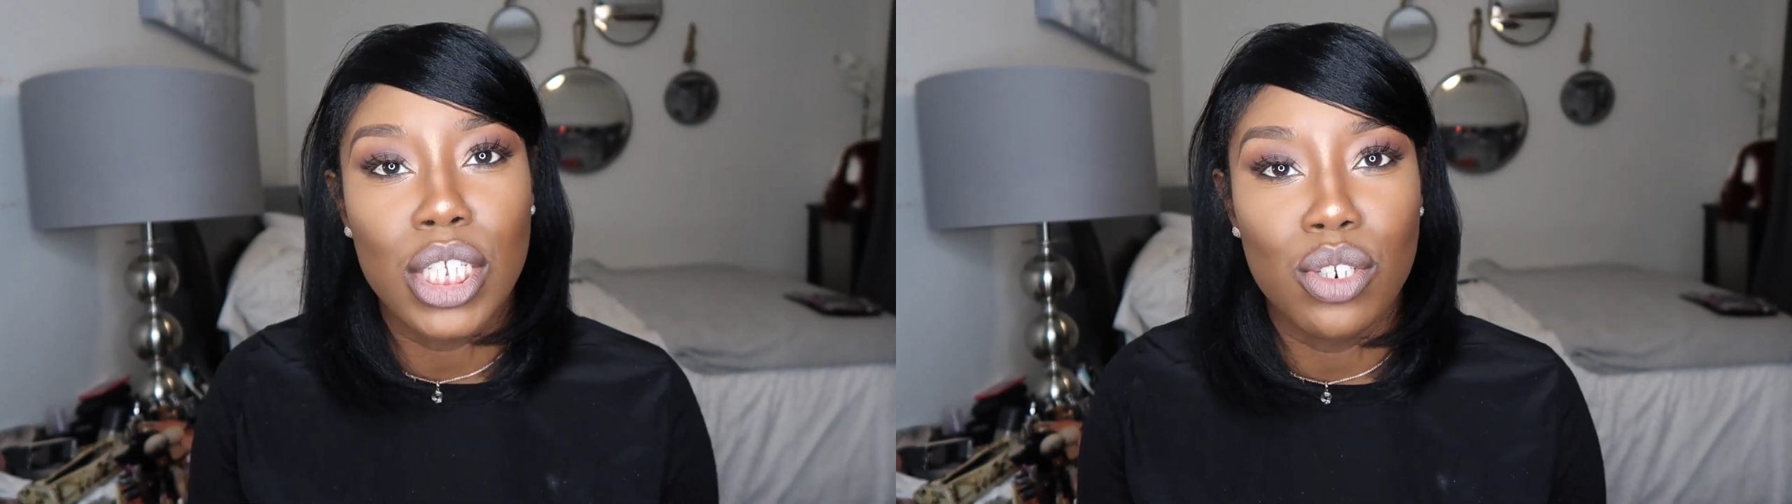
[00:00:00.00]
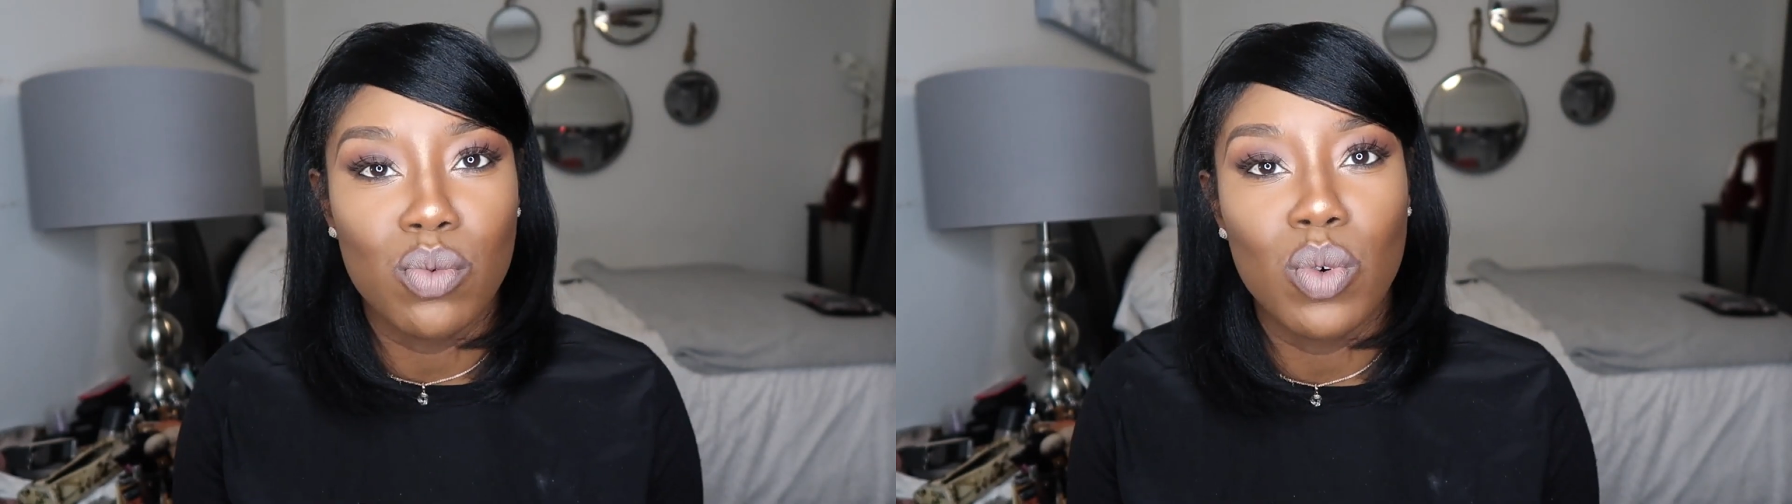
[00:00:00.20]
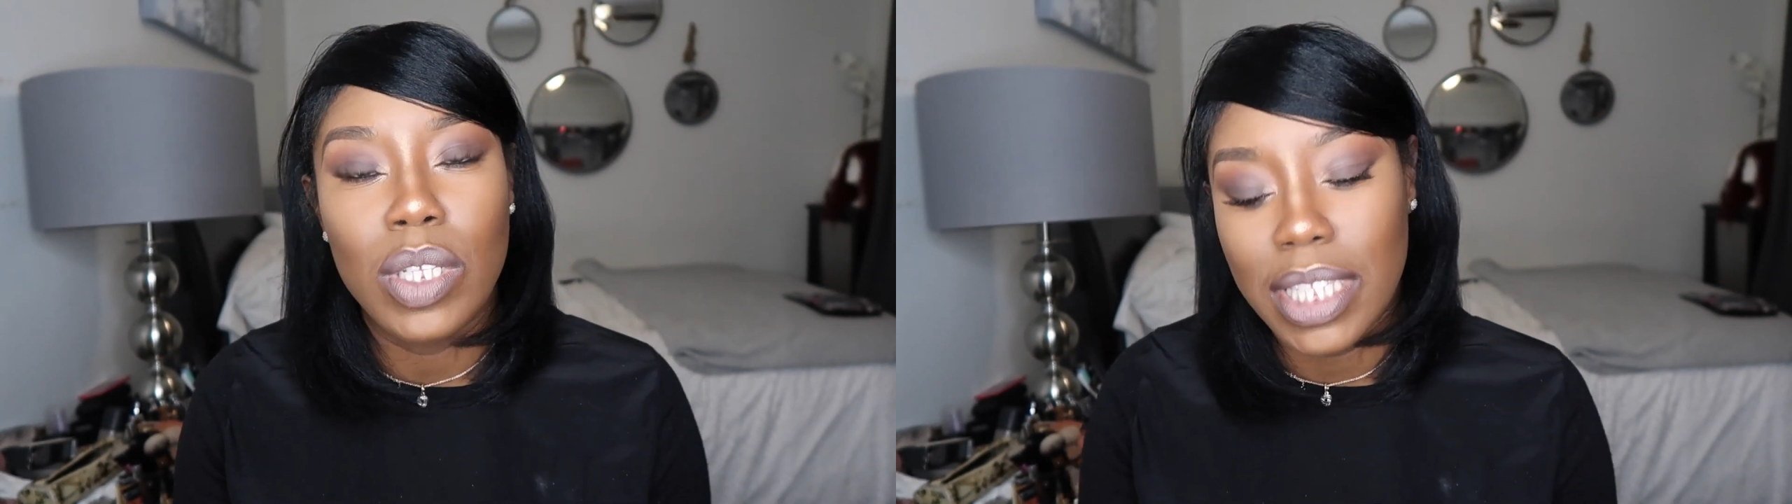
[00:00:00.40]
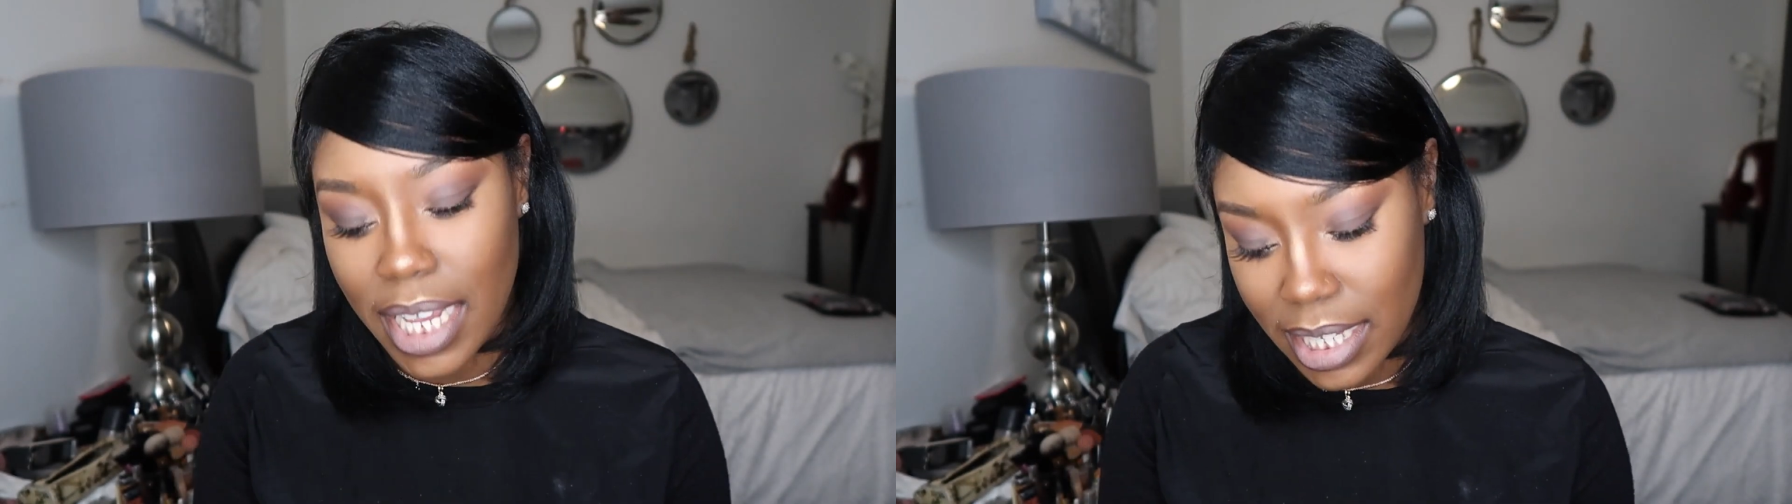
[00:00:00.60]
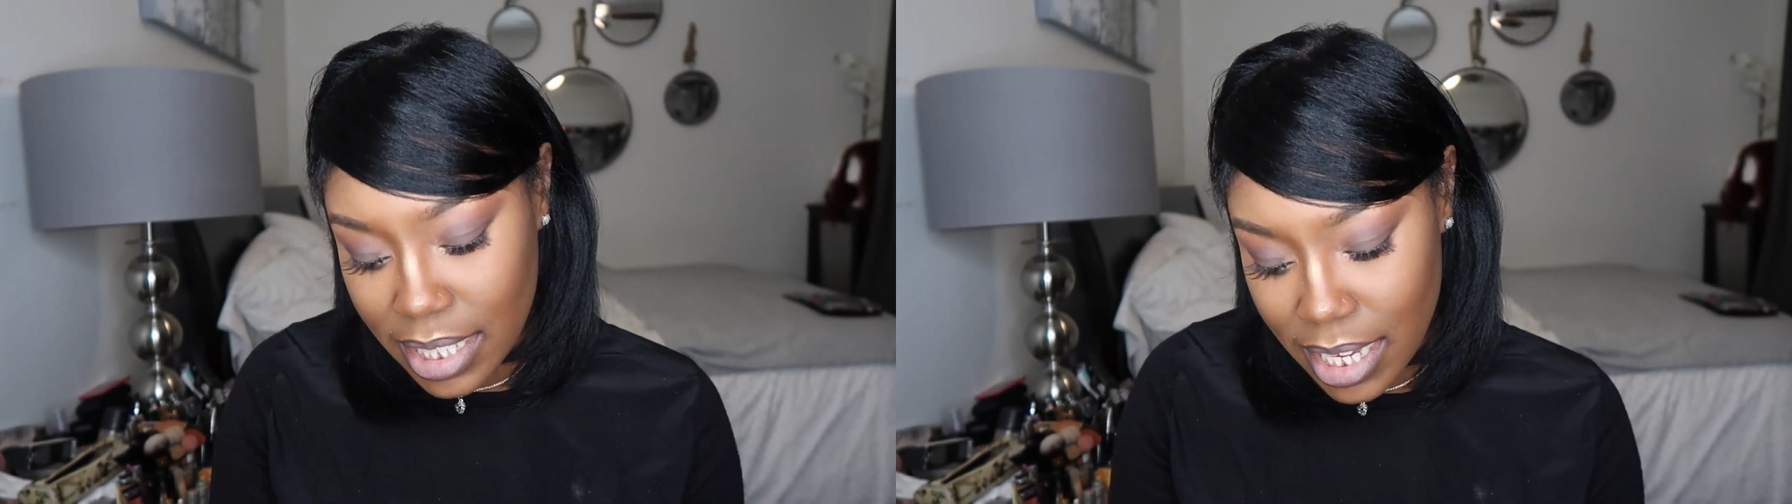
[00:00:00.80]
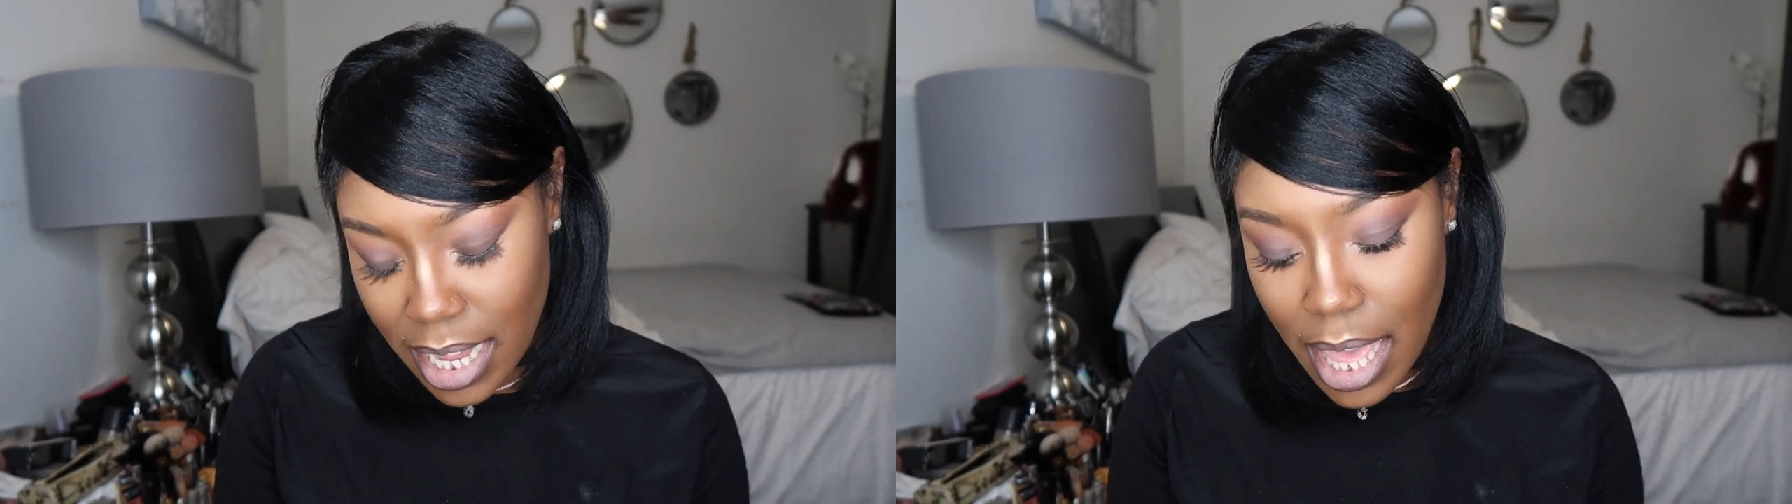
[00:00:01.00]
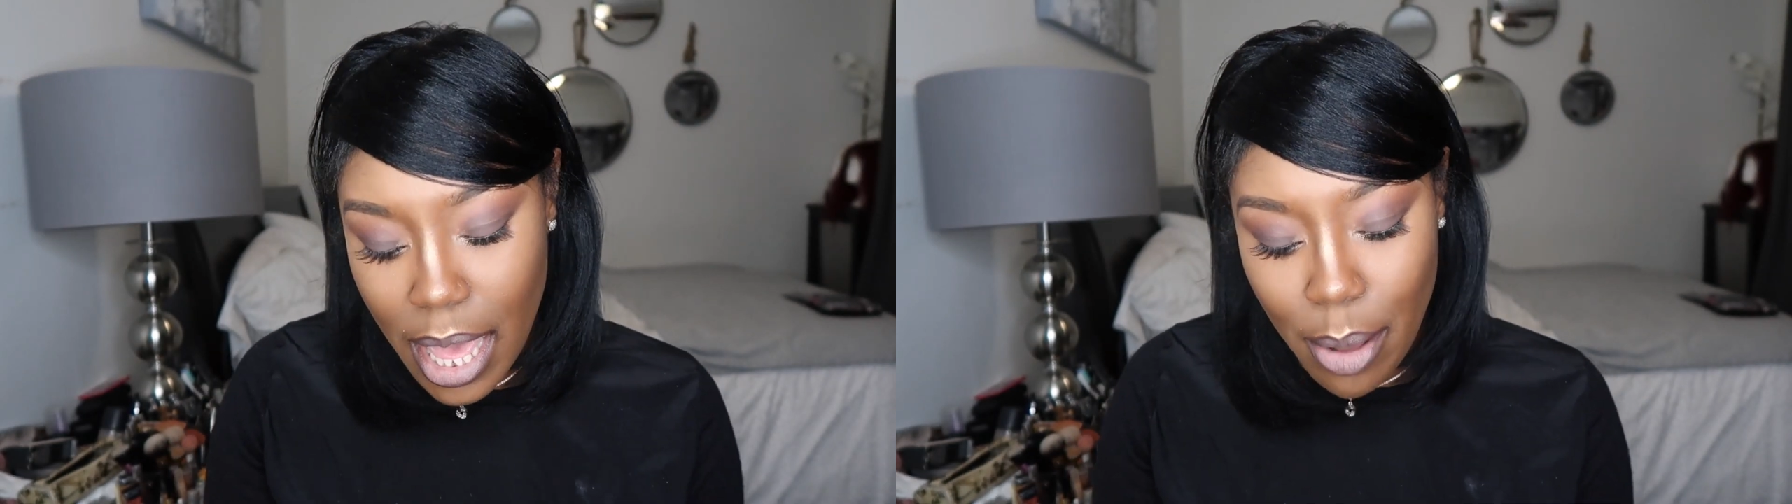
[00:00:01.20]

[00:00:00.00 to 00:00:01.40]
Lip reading: sensual and sexy,